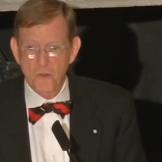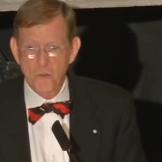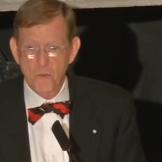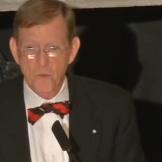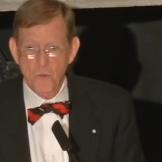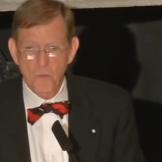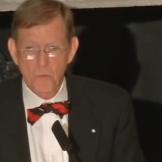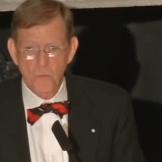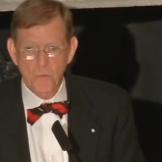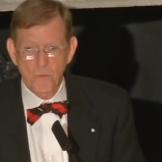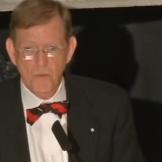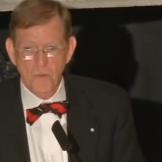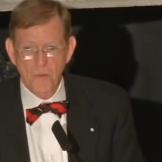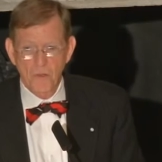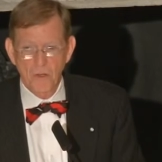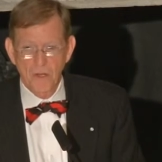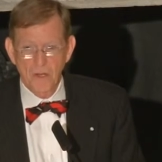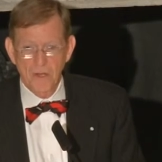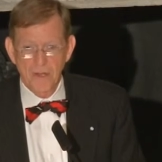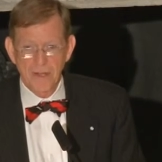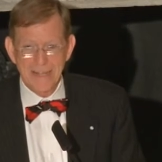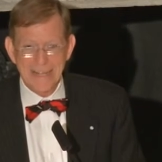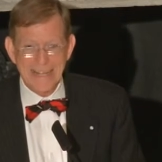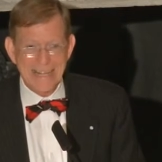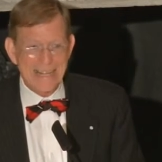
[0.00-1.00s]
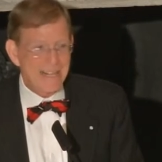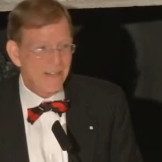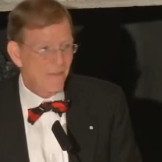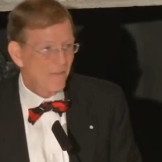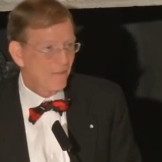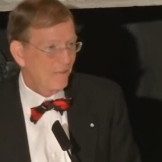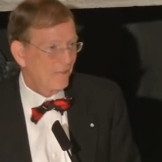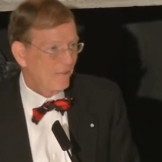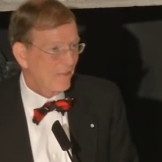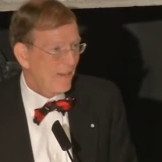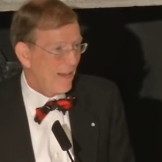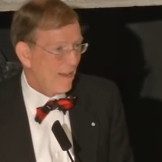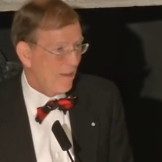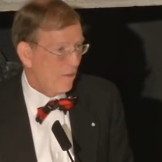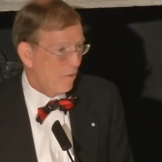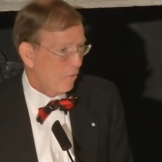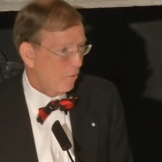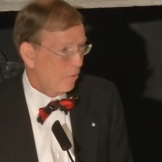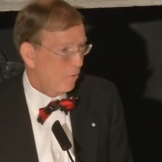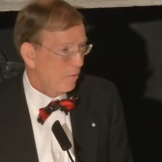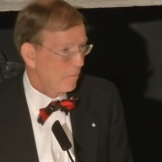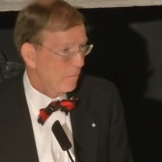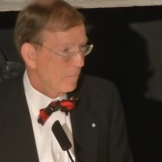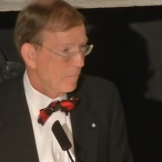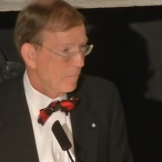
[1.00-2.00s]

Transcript: troops in the South